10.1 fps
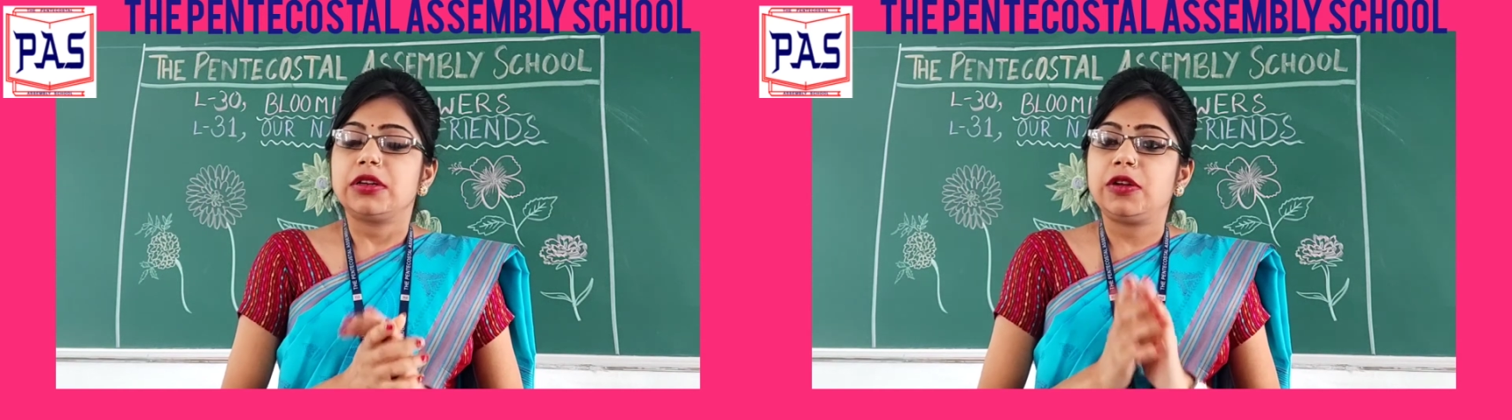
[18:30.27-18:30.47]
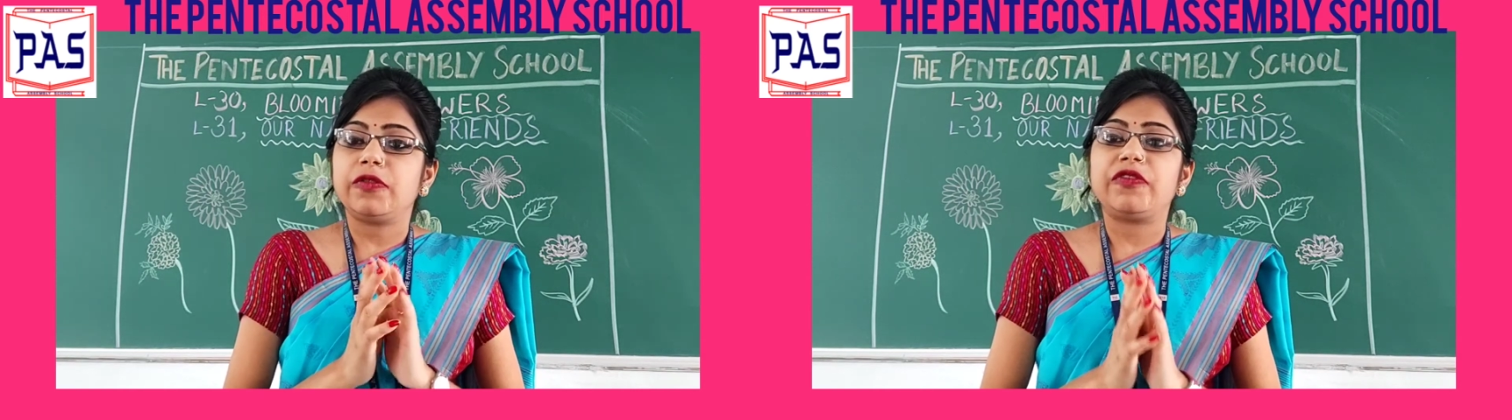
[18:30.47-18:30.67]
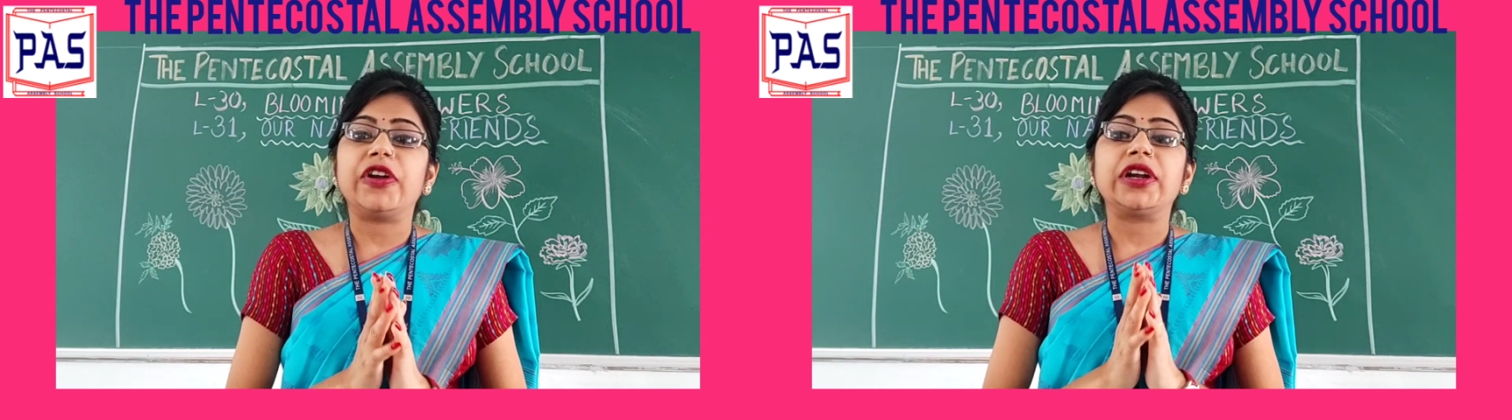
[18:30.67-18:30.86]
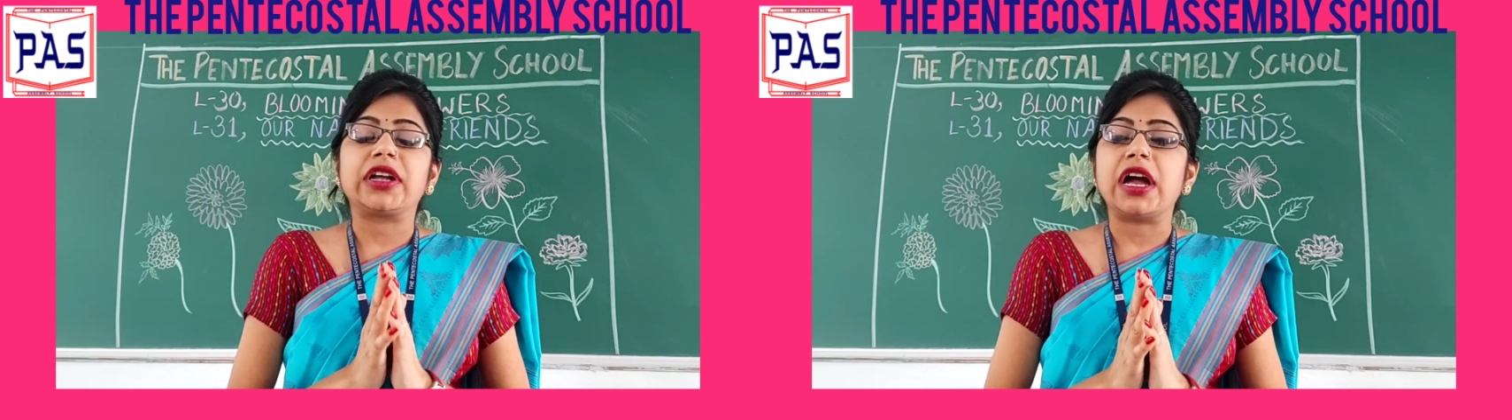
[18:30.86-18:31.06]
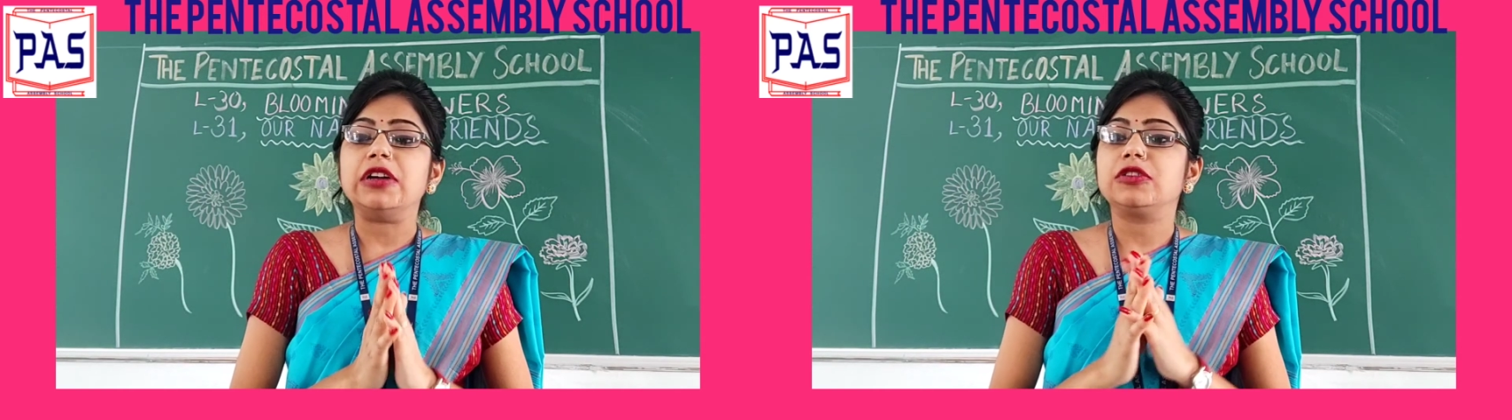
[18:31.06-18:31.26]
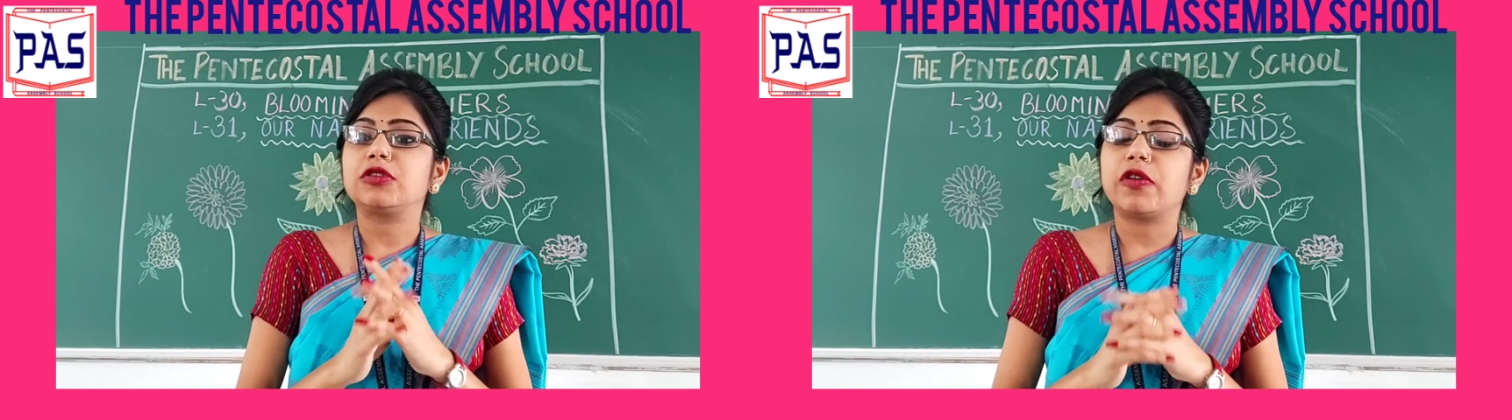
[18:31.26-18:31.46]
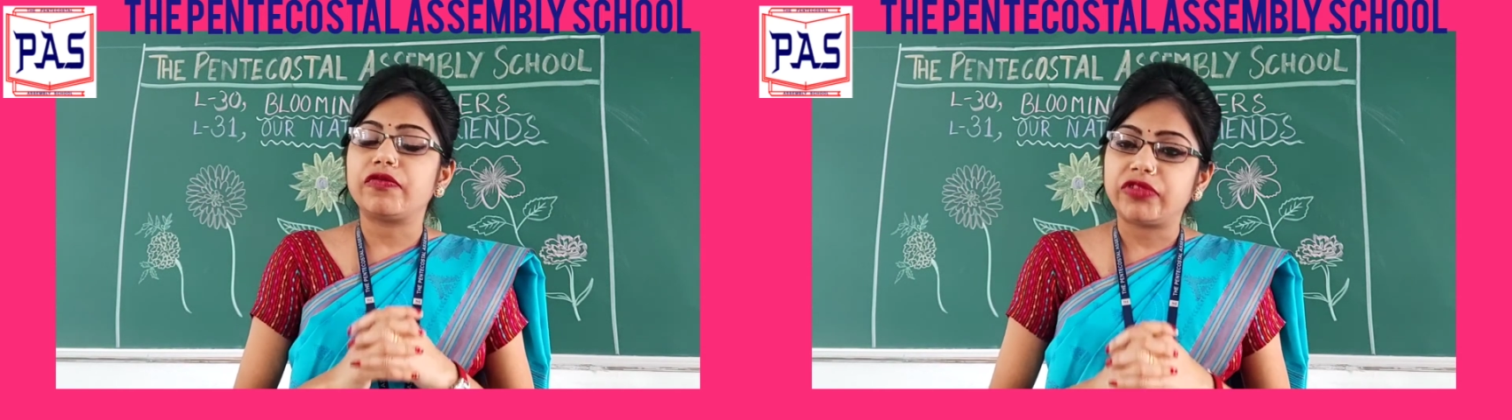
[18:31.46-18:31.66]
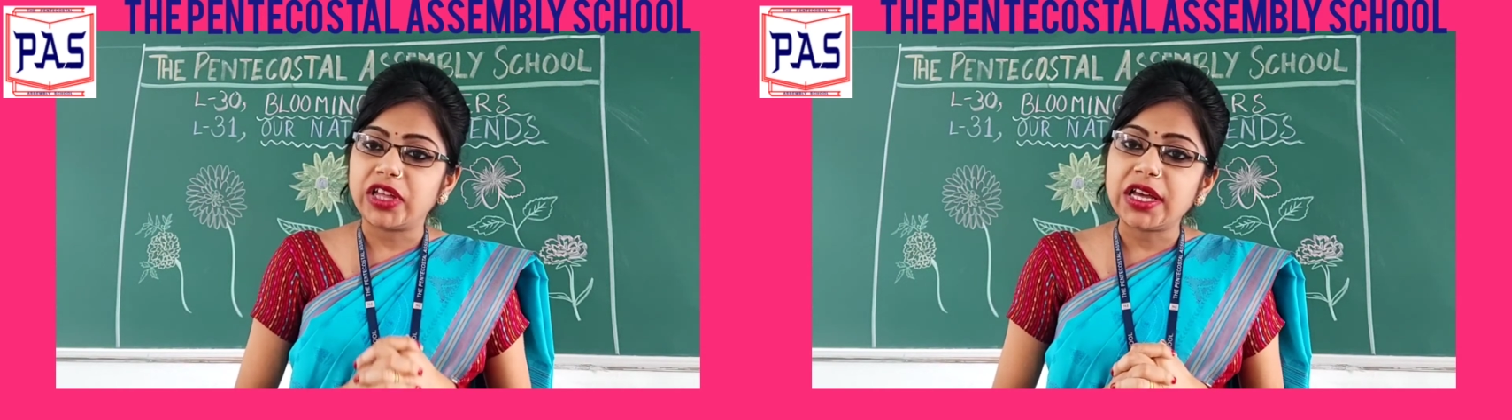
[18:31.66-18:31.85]
different kinds
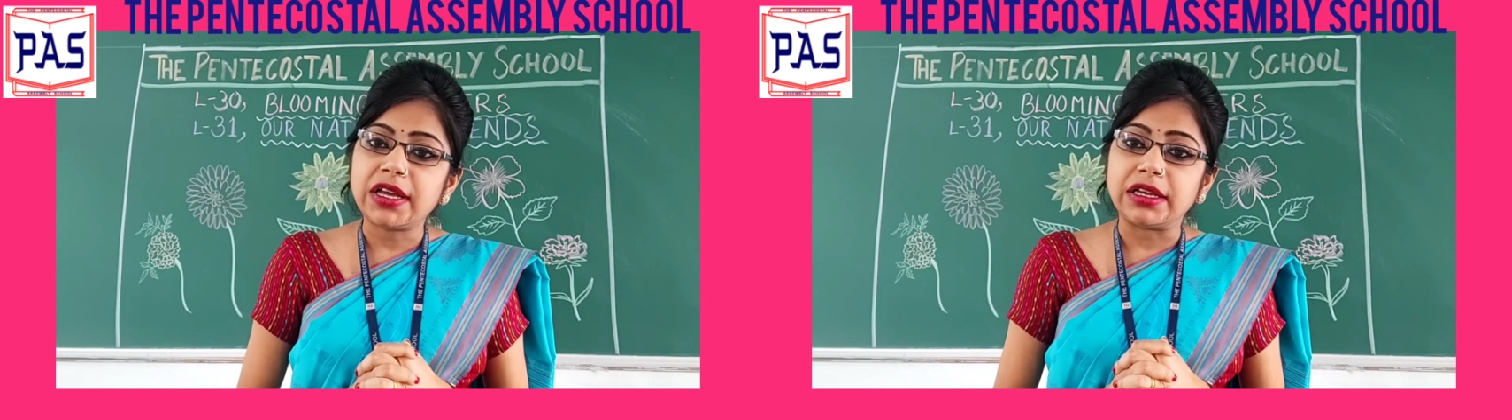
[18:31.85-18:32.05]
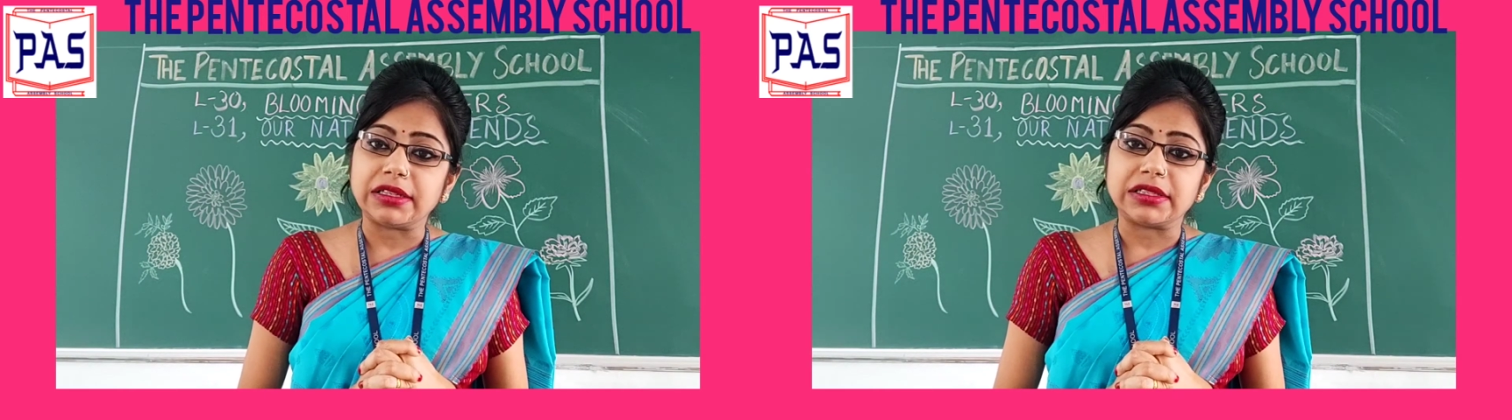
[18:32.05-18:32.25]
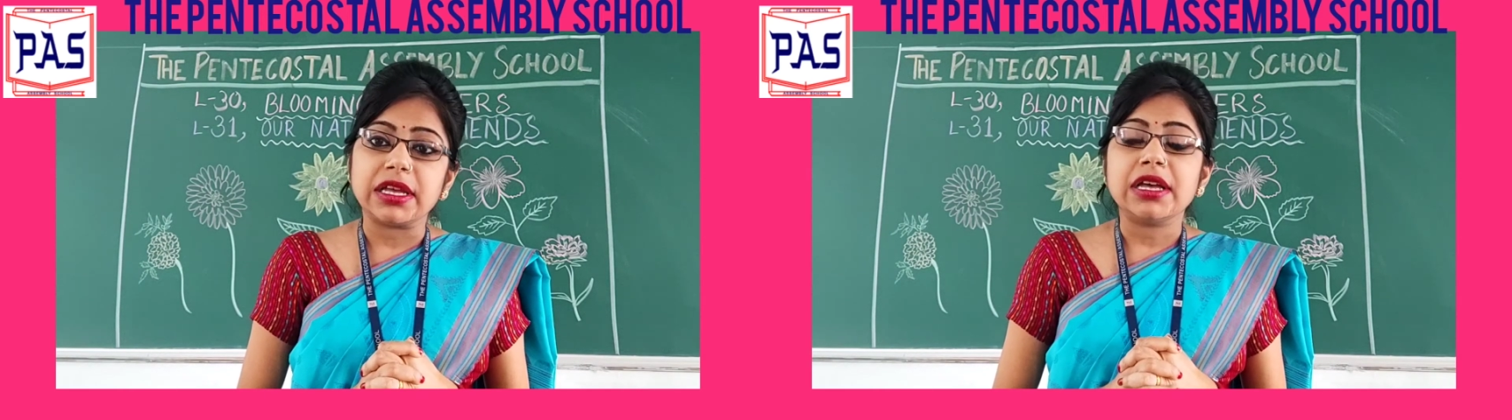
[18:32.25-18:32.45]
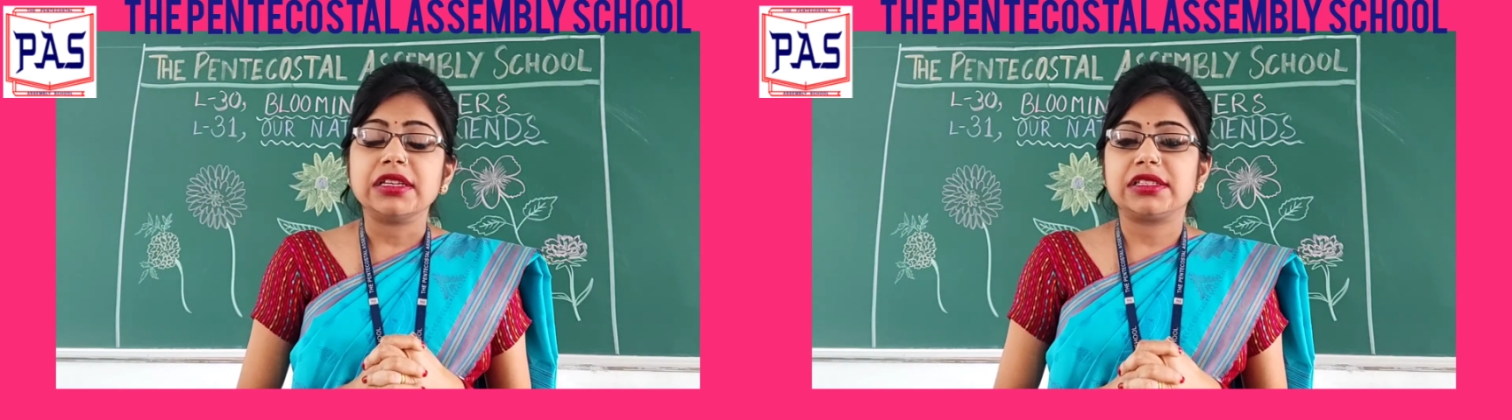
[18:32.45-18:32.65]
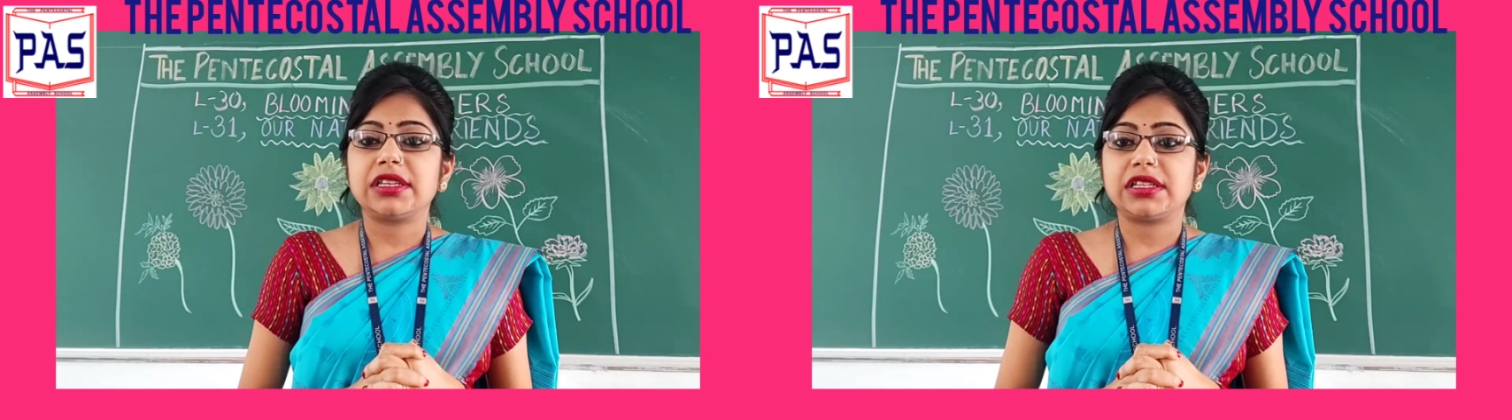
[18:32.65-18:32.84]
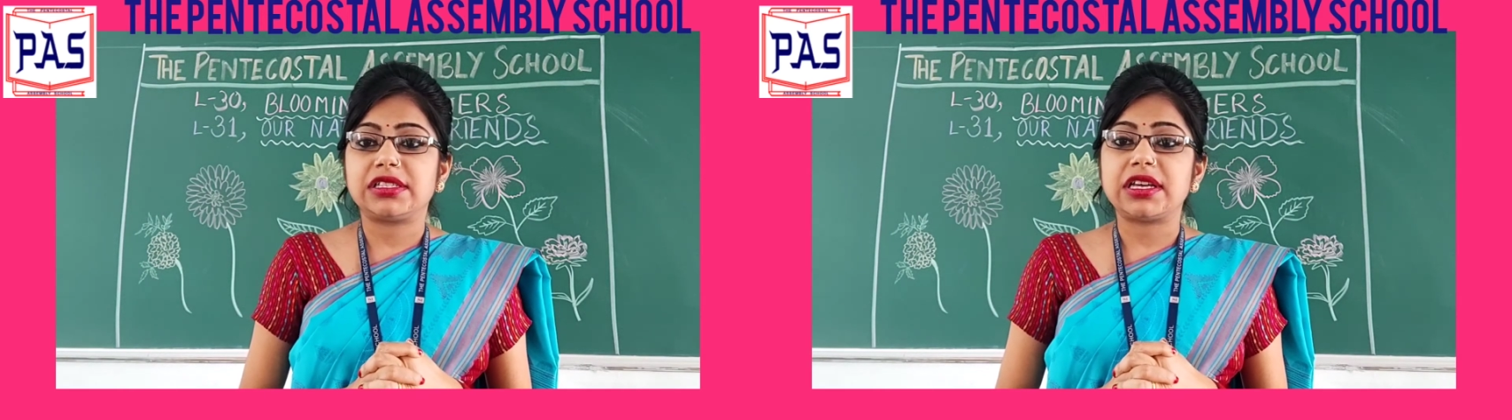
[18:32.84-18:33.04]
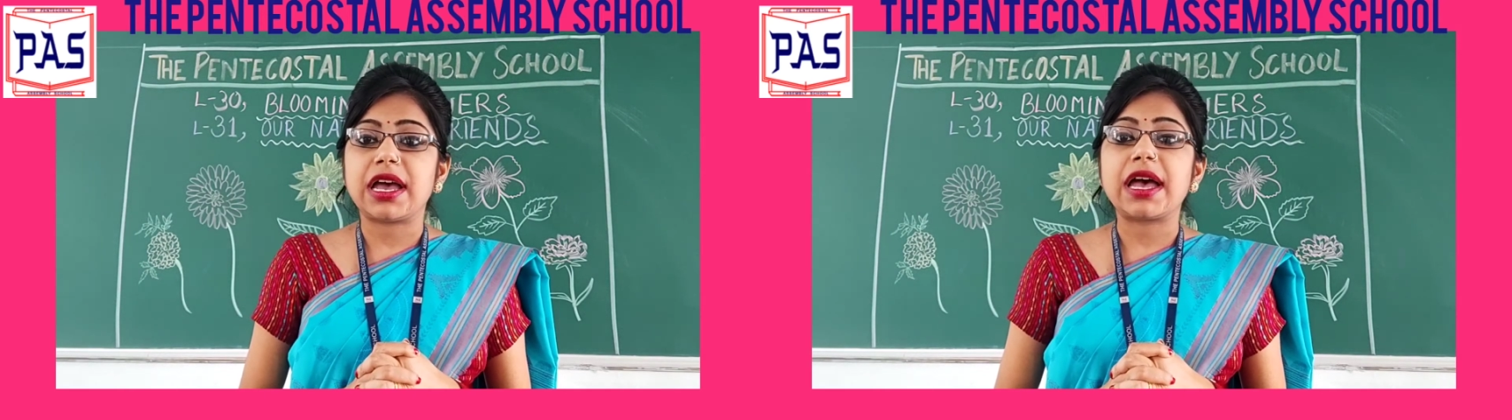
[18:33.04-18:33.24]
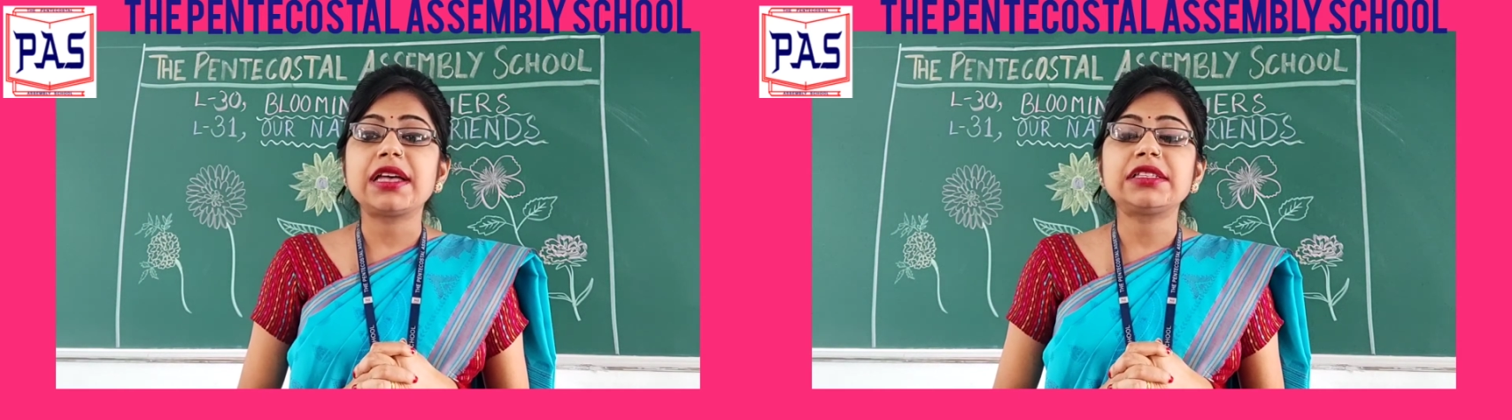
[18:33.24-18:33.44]
of things, such
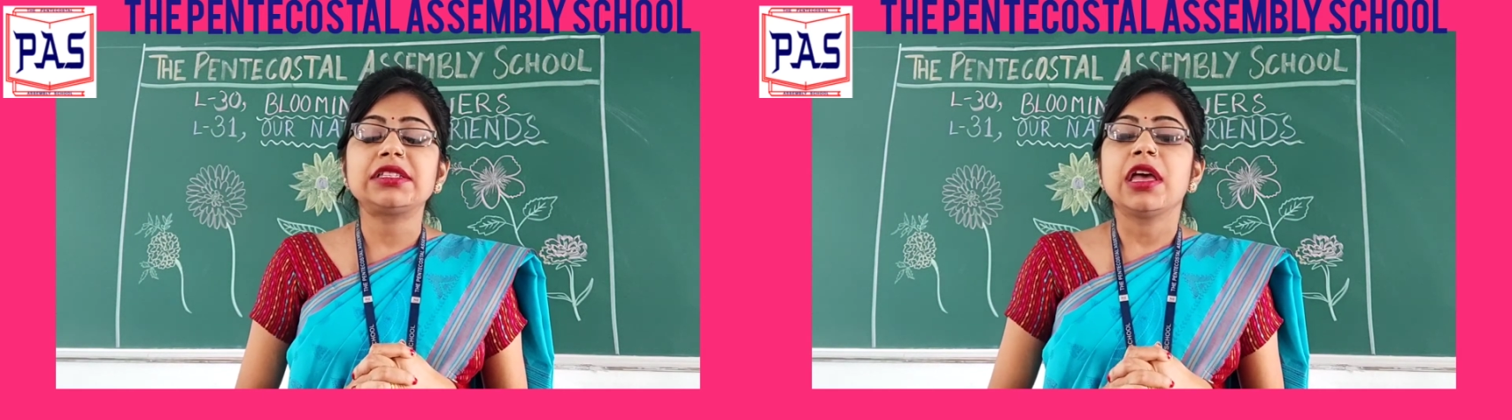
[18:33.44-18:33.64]
as